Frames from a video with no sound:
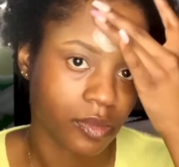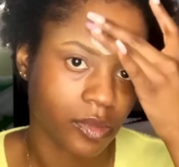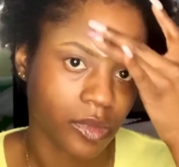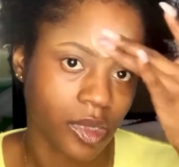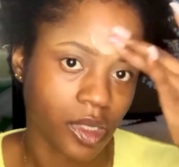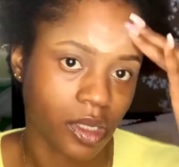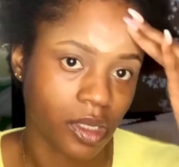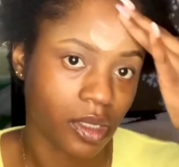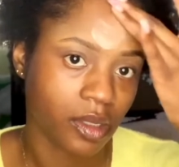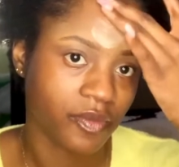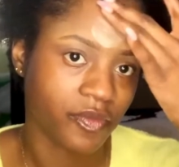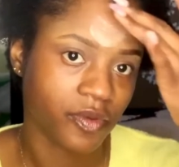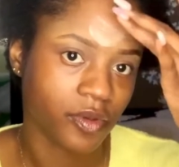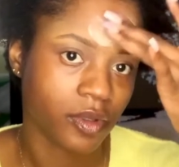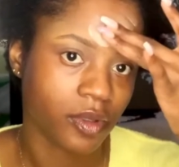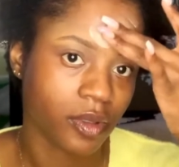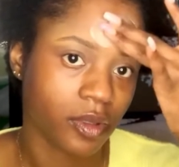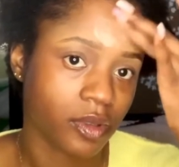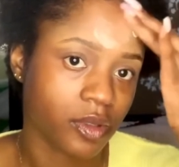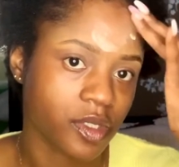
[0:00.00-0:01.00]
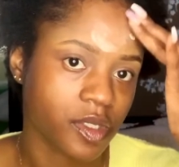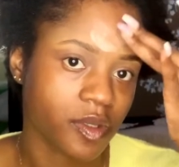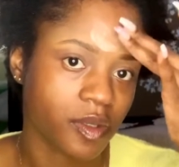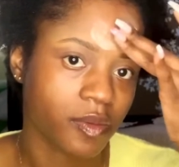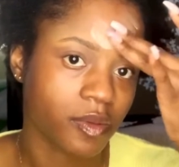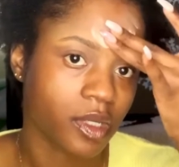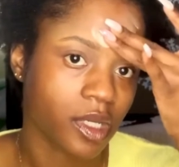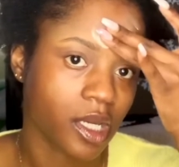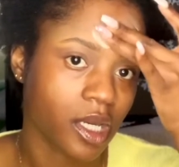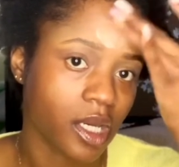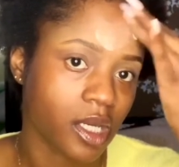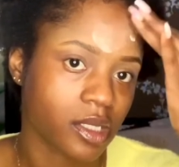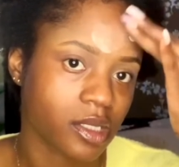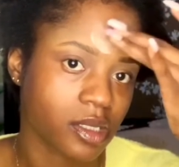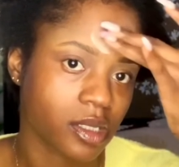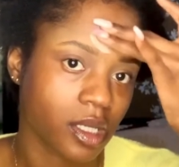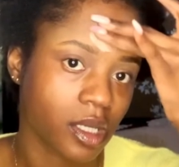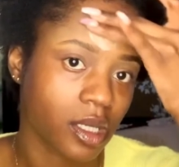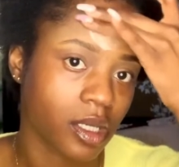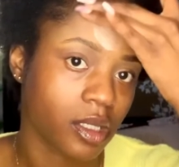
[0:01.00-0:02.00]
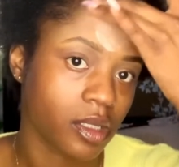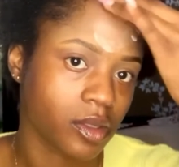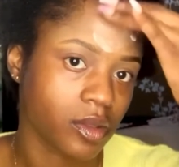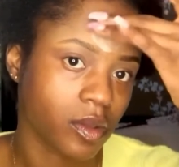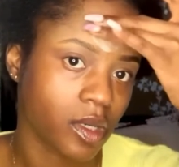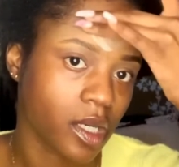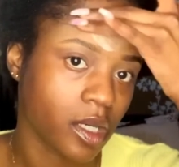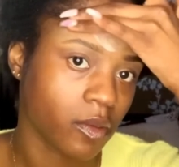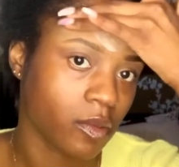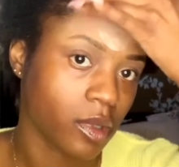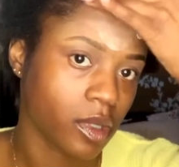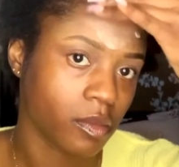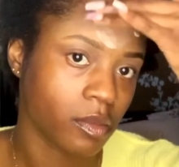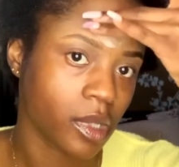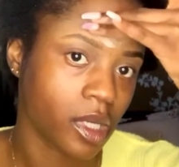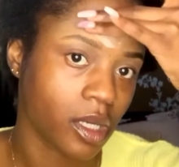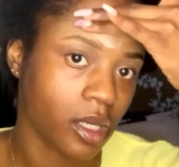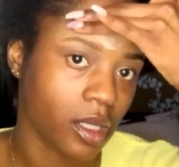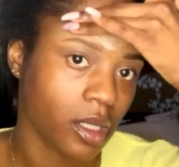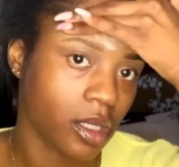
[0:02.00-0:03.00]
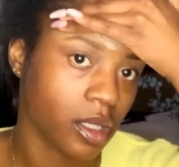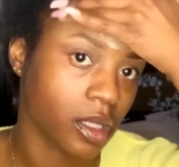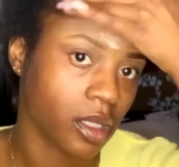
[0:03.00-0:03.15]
And for those people that ask that, do I wear my